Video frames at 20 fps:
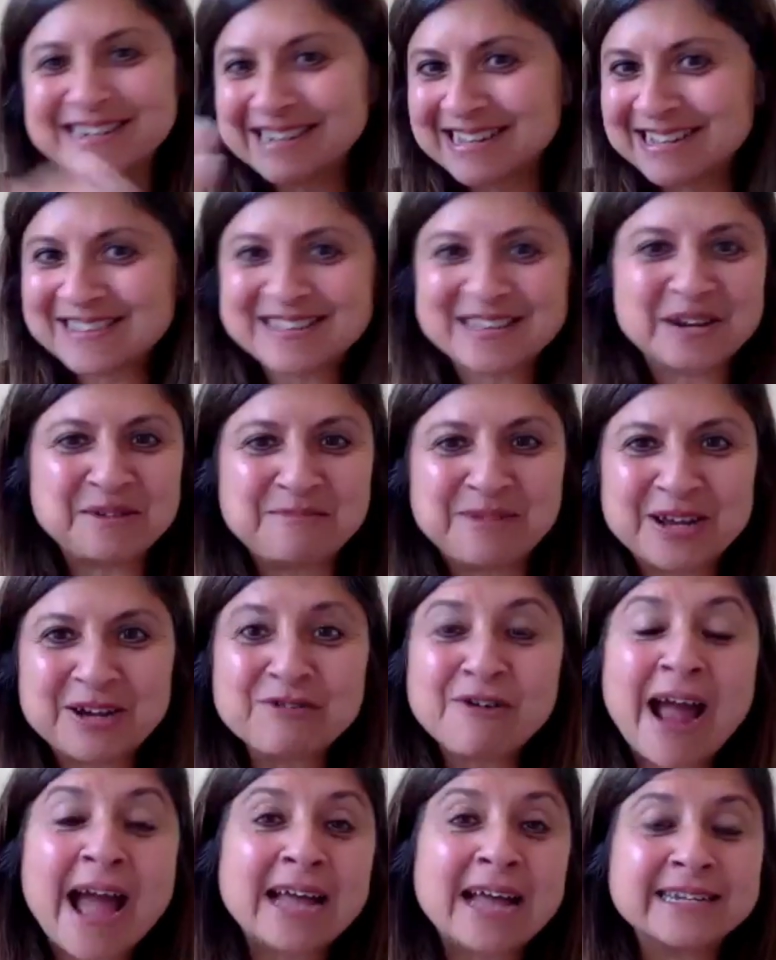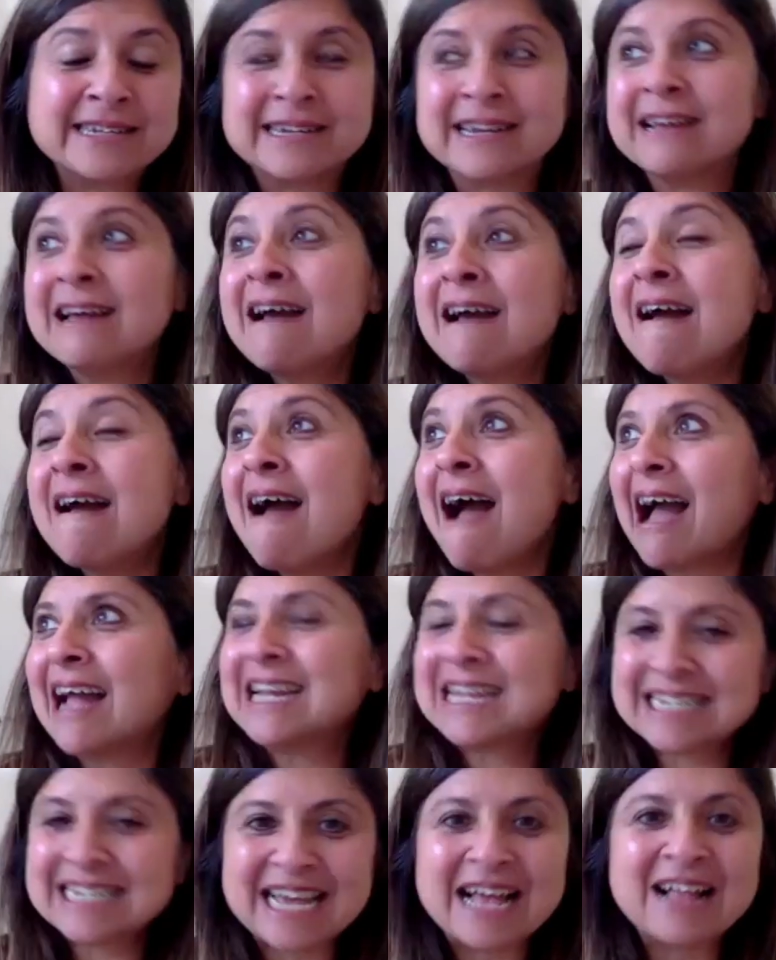it's going to be grand. And I
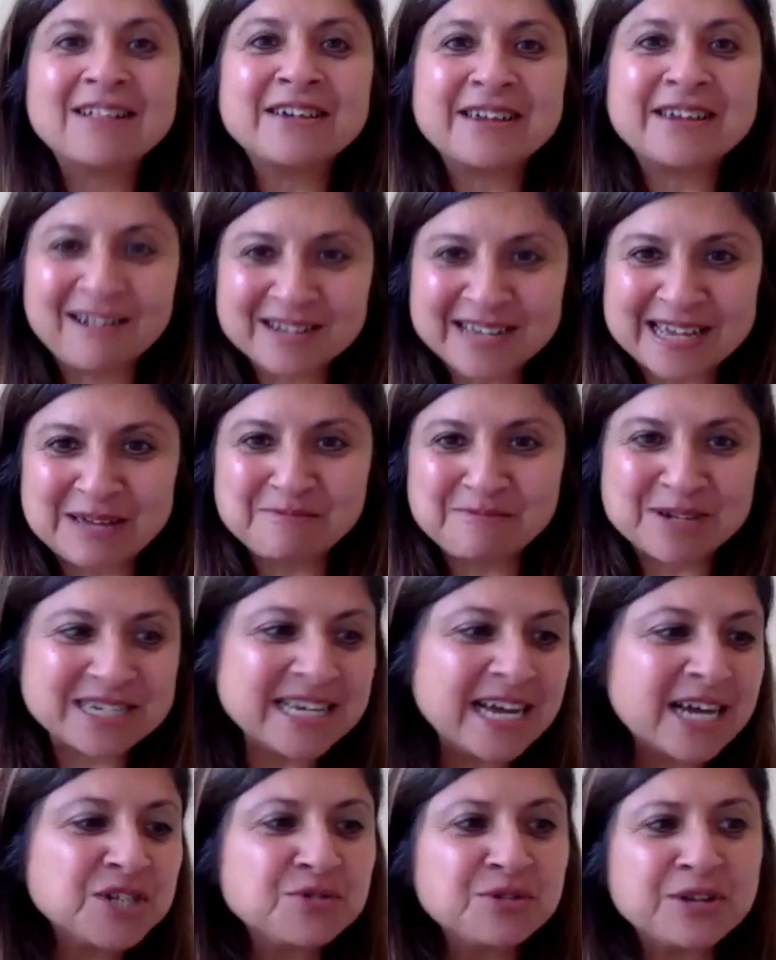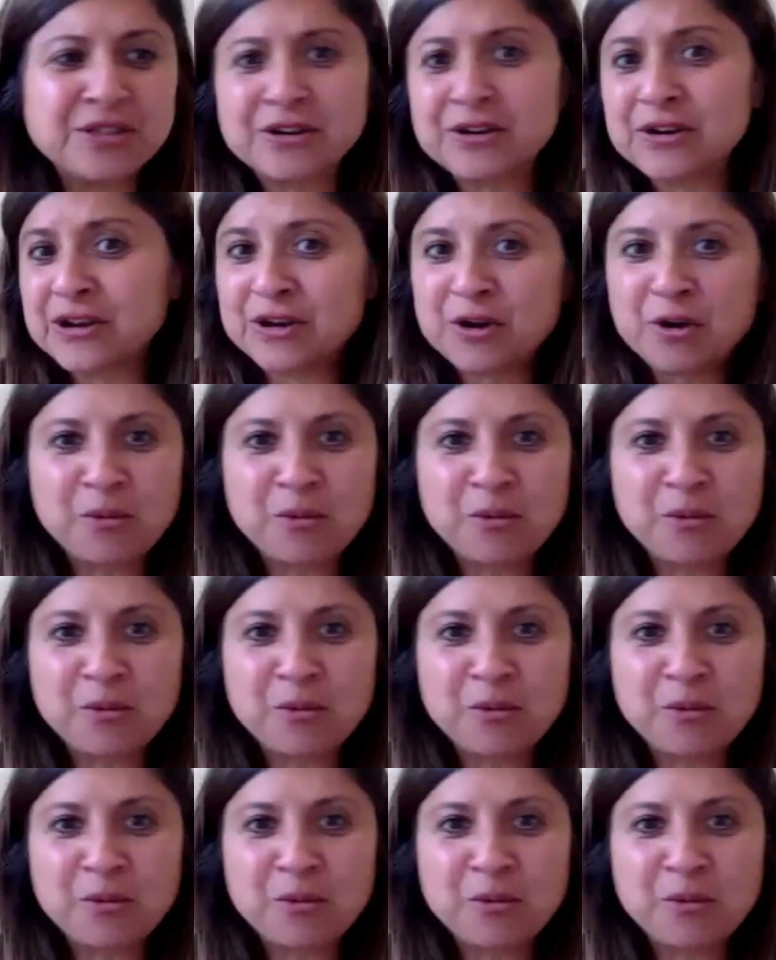can tell that I'll keep in touch with her.